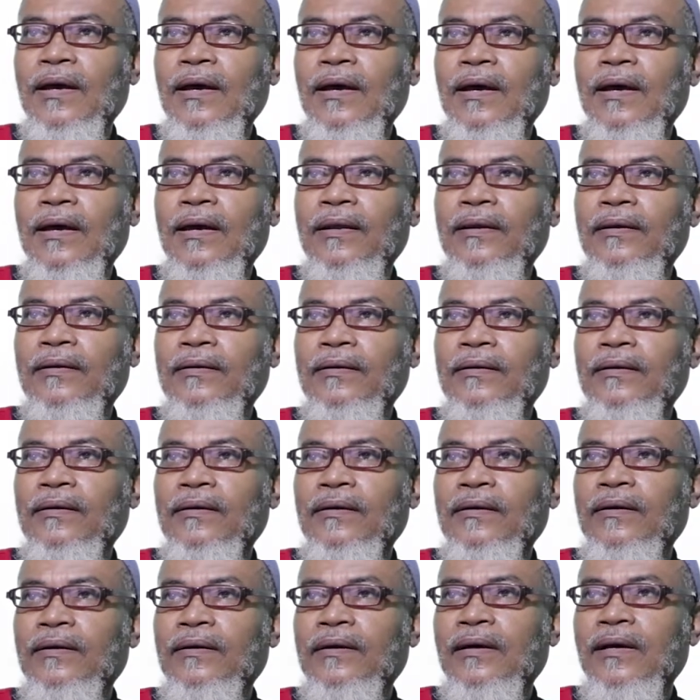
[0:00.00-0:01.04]
and
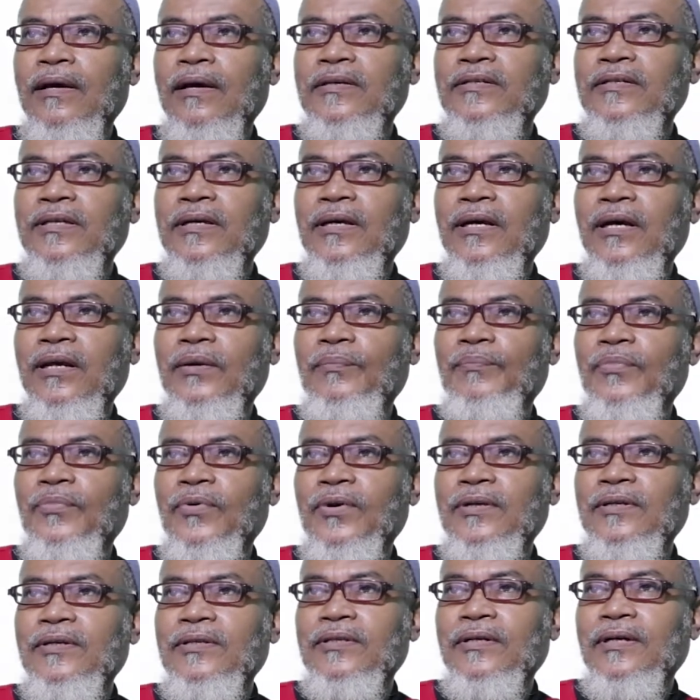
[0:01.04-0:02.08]
a second
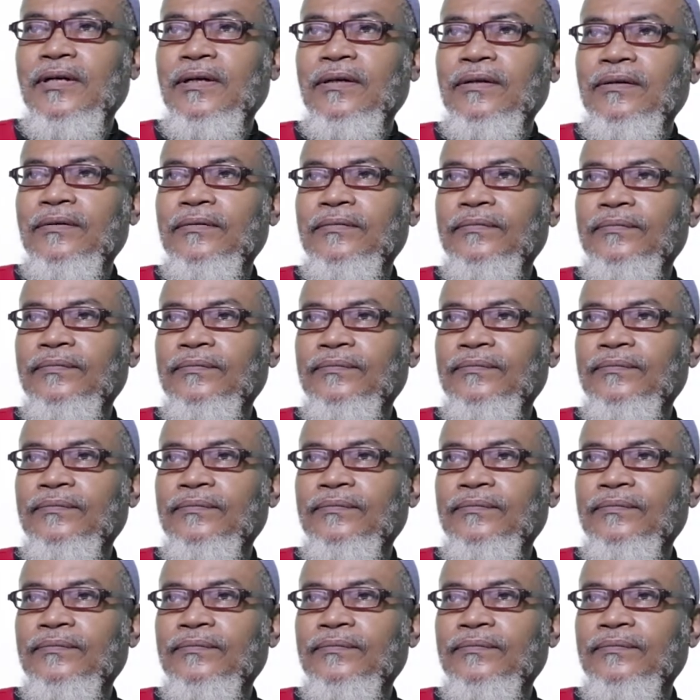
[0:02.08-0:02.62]
pointer